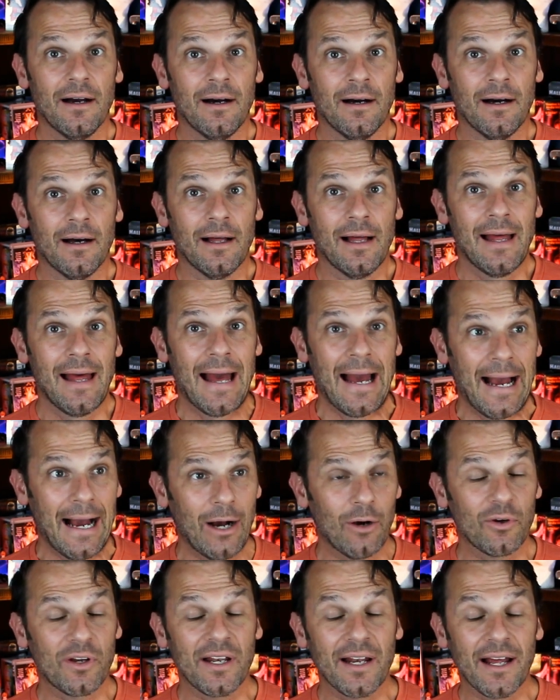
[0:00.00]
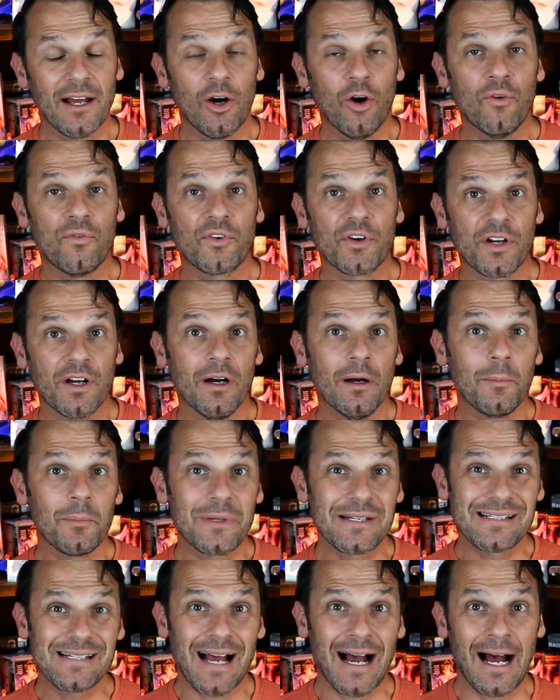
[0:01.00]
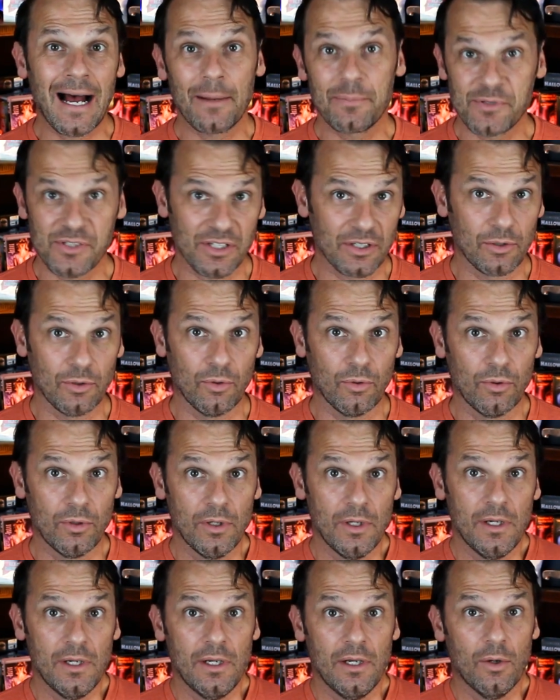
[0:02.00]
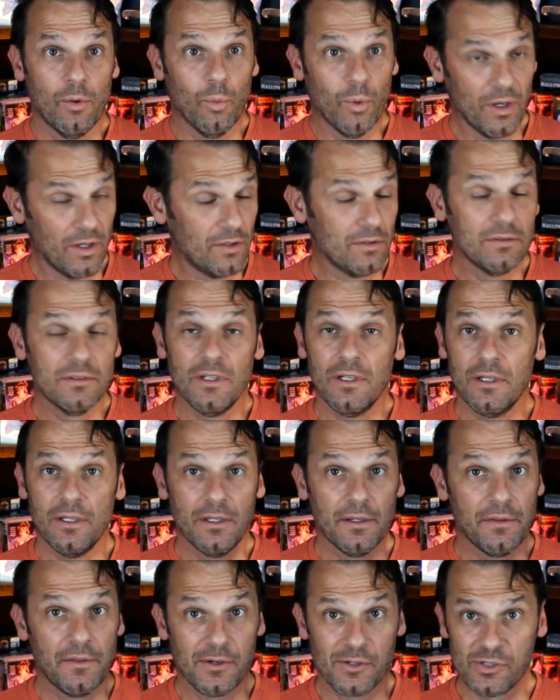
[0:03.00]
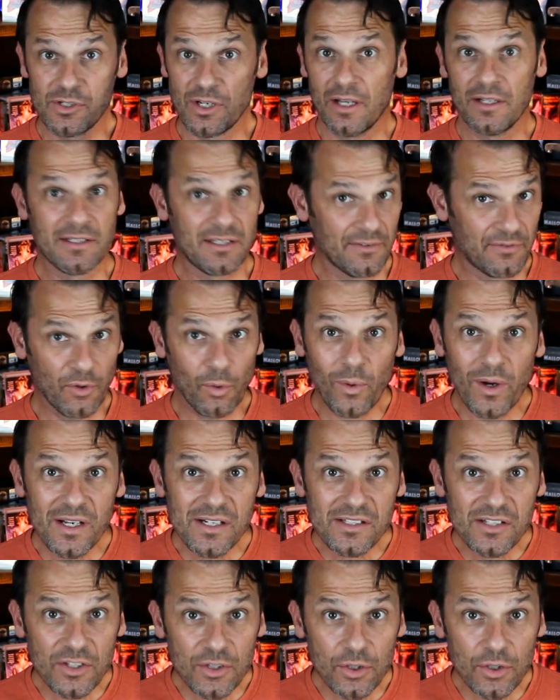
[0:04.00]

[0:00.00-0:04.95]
Uh, how can I overcome this obstacle? Well, there's different ways